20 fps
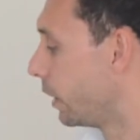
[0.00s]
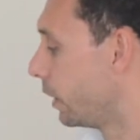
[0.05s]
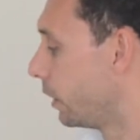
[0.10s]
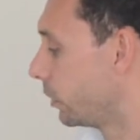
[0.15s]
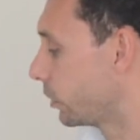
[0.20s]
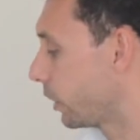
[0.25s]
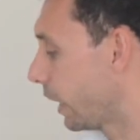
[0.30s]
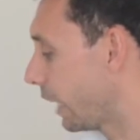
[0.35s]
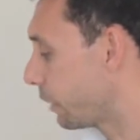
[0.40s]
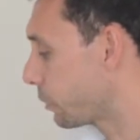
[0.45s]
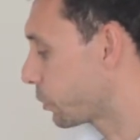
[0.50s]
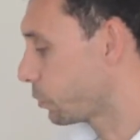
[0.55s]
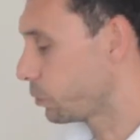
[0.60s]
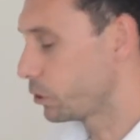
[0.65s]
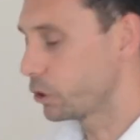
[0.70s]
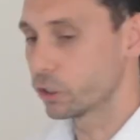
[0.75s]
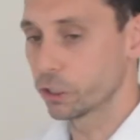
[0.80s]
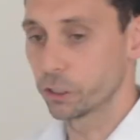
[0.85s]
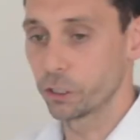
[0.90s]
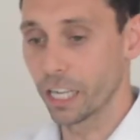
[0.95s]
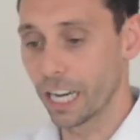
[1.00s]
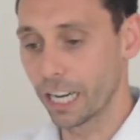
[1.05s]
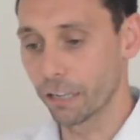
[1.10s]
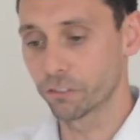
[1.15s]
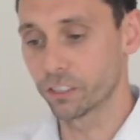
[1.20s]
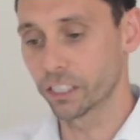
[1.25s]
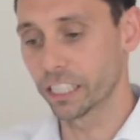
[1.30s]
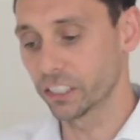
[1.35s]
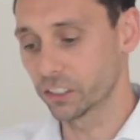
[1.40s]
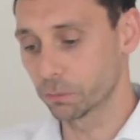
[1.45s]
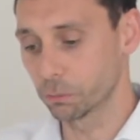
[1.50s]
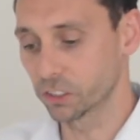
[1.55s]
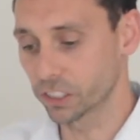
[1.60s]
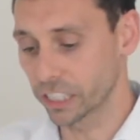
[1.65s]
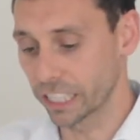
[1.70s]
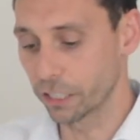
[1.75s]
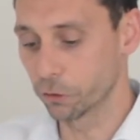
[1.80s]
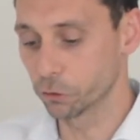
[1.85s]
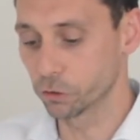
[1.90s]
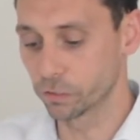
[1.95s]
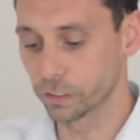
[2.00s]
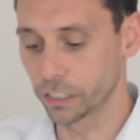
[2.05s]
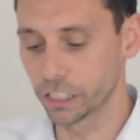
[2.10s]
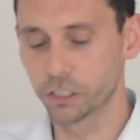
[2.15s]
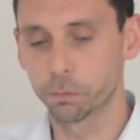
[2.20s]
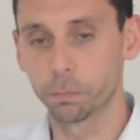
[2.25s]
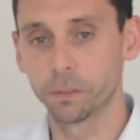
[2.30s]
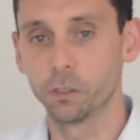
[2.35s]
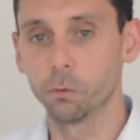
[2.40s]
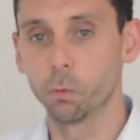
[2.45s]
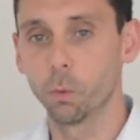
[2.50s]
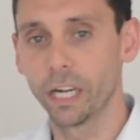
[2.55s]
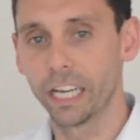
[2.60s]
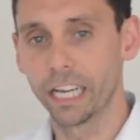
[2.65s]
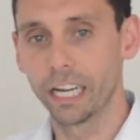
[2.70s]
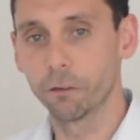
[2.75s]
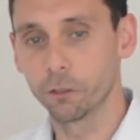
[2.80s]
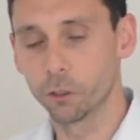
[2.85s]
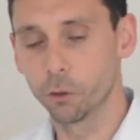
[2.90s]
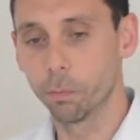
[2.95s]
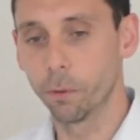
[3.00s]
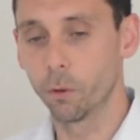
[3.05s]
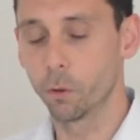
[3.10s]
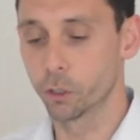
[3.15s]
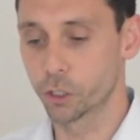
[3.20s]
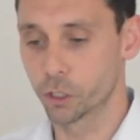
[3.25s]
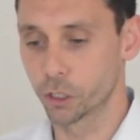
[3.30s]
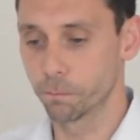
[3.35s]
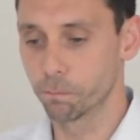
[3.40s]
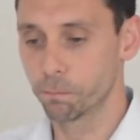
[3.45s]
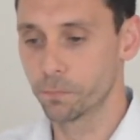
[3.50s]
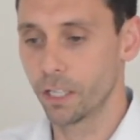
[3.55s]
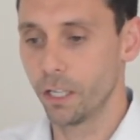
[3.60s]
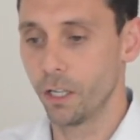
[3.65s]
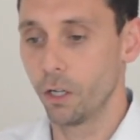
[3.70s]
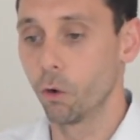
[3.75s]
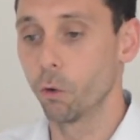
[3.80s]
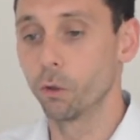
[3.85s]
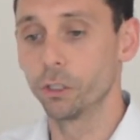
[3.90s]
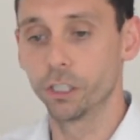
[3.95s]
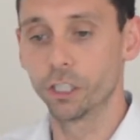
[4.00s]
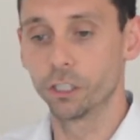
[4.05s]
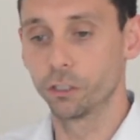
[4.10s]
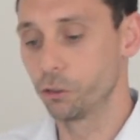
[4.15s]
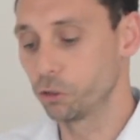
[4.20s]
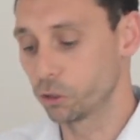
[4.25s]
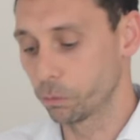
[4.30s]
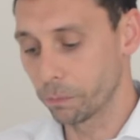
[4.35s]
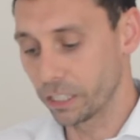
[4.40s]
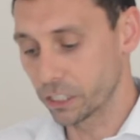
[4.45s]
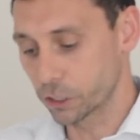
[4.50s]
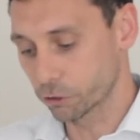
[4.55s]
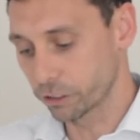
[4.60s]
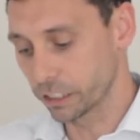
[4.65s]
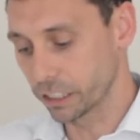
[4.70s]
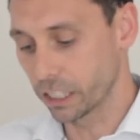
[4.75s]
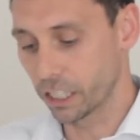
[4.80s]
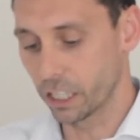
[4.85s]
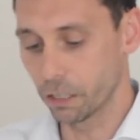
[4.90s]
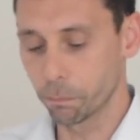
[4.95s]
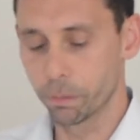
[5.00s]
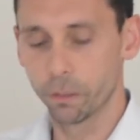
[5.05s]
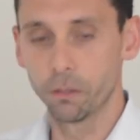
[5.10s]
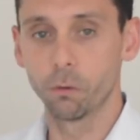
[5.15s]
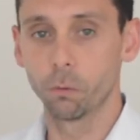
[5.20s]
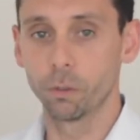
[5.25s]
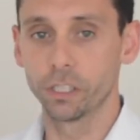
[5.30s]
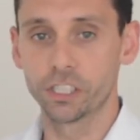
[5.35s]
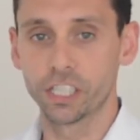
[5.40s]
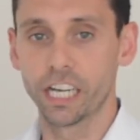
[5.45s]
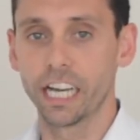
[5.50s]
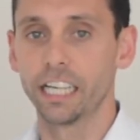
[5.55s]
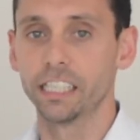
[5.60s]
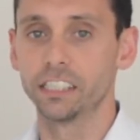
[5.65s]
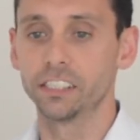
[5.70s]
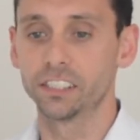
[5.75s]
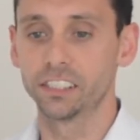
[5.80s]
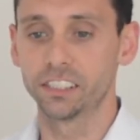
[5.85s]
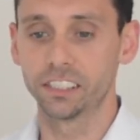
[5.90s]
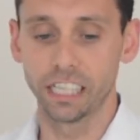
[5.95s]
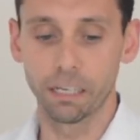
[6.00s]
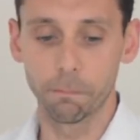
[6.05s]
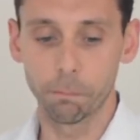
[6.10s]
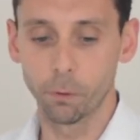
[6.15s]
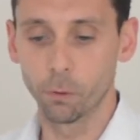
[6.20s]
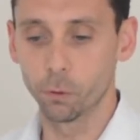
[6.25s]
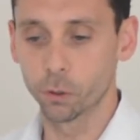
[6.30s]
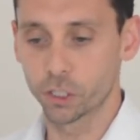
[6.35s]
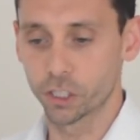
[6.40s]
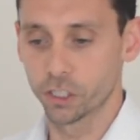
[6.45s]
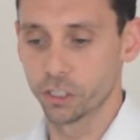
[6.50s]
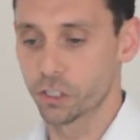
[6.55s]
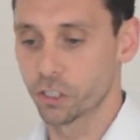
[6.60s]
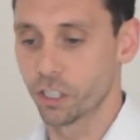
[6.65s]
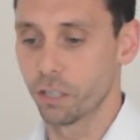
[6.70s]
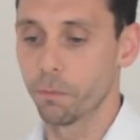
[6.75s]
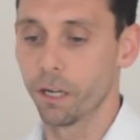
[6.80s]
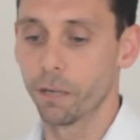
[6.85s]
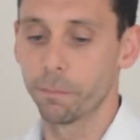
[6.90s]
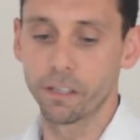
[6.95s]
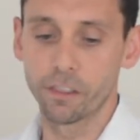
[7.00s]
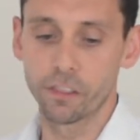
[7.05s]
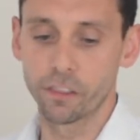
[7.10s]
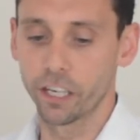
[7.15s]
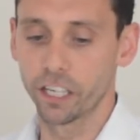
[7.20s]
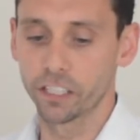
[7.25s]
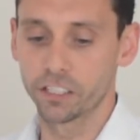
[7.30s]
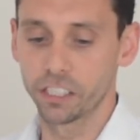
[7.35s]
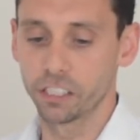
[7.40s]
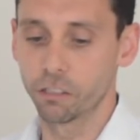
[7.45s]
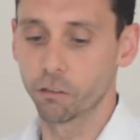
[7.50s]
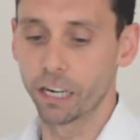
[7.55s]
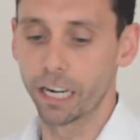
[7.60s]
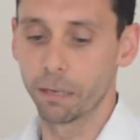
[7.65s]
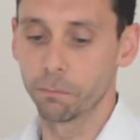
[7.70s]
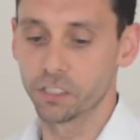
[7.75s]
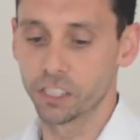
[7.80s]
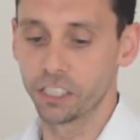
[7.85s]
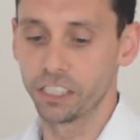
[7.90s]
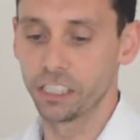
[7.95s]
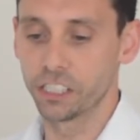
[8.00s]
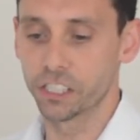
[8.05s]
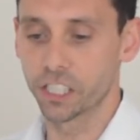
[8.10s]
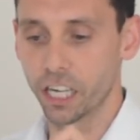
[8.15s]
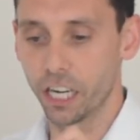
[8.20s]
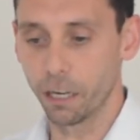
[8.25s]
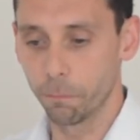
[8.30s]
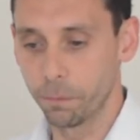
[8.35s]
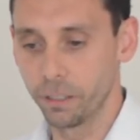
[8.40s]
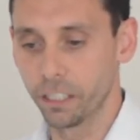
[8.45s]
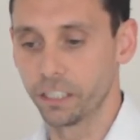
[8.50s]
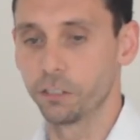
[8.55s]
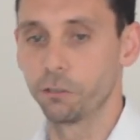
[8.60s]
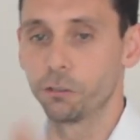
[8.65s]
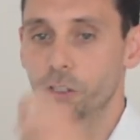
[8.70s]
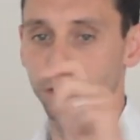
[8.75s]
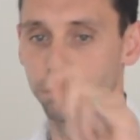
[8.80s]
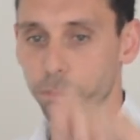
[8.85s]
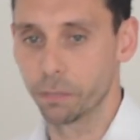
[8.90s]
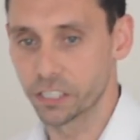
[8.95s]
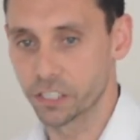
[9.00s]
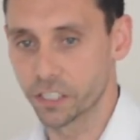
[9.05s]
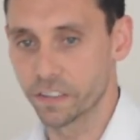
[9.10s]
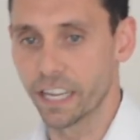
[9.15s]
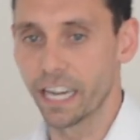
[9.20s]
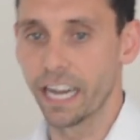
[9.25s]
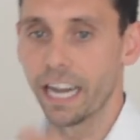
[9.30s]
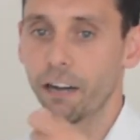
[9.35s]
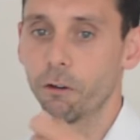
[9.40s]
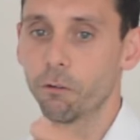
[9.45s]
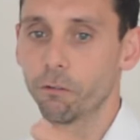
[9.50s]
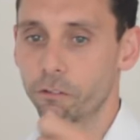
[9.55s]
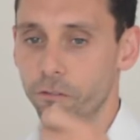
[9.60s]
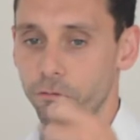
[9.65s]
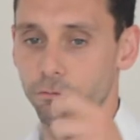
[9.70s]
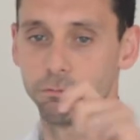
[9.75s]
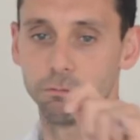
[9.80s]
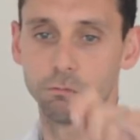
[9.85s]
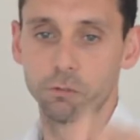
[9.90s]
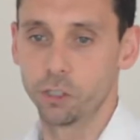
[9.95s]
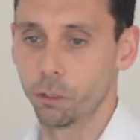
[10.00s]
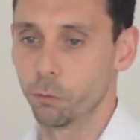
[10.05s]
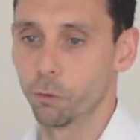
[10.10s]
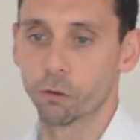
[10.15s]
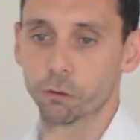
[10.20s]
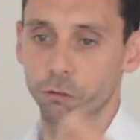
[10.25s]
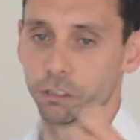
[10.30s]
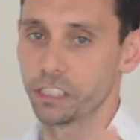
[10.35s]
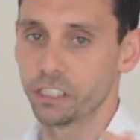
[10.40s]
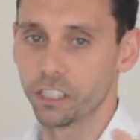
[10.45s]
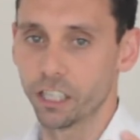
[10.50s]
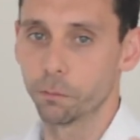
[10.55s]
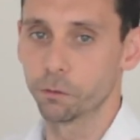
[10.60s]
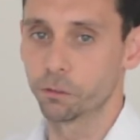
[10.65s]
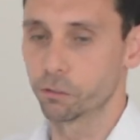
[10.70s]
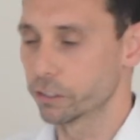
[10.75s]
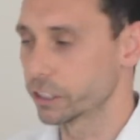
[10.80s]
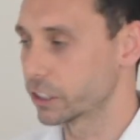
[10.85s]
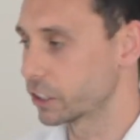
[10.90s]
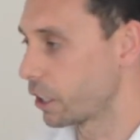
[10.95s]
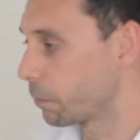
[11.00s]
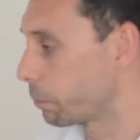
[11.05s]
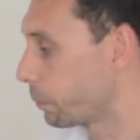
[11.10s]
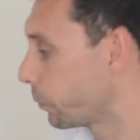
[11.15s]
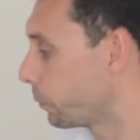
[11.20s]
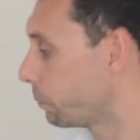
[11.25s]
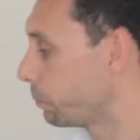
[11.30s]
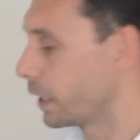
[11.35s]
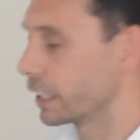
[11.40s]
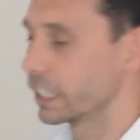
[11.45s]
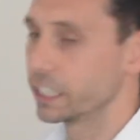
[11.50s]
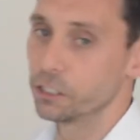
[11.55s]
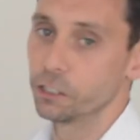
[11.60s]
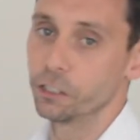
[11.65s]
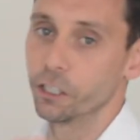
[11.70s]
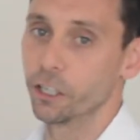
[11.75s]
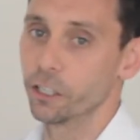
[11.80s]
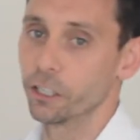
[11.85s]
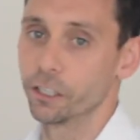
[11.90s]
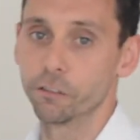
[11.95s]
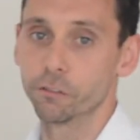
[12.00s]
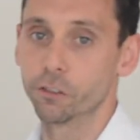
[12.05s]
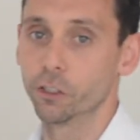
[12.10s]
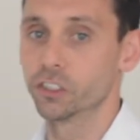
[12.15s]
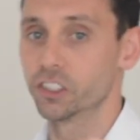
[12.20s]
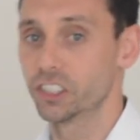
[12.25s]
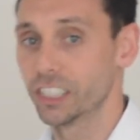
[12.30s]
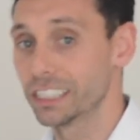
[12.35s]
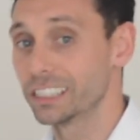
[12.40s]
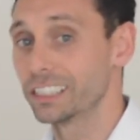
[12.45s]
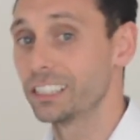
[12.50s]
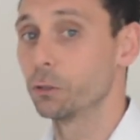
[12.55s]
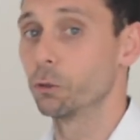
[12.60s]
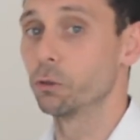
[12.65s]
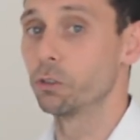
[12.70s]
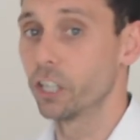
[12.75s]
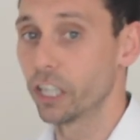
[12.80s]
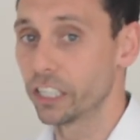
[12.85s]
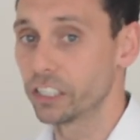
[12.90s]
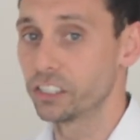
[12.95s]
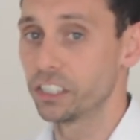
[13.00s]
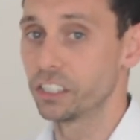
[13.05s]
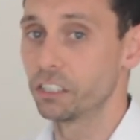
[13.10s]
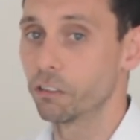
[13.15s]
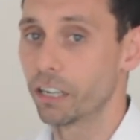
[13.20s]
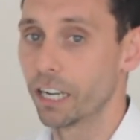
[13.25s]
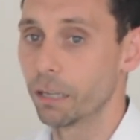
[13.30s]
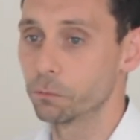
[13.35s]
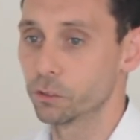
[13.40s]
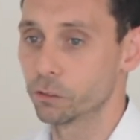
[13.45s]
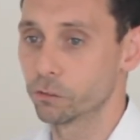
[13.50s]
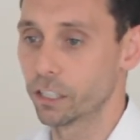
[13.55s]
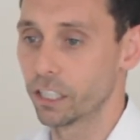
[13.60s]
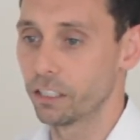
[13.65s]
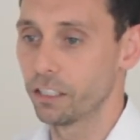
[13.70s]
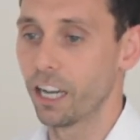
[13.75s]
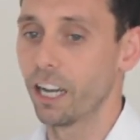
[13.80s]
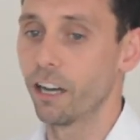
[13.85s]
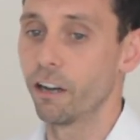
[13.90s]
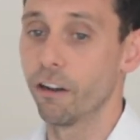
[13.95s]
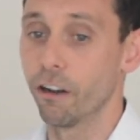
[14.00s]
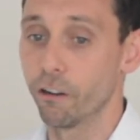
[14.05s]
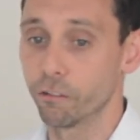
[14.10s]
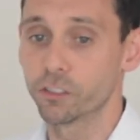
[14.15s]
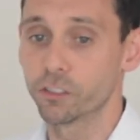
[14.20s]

So how do you, so you have to get some scales for this, but you weigh out your portion, or you can use a measuring cup, which has set portions. So it might be 30 grams in each cup, and you just measure that out two or three times, for example, and then you know that you've got 60 or 90 grams of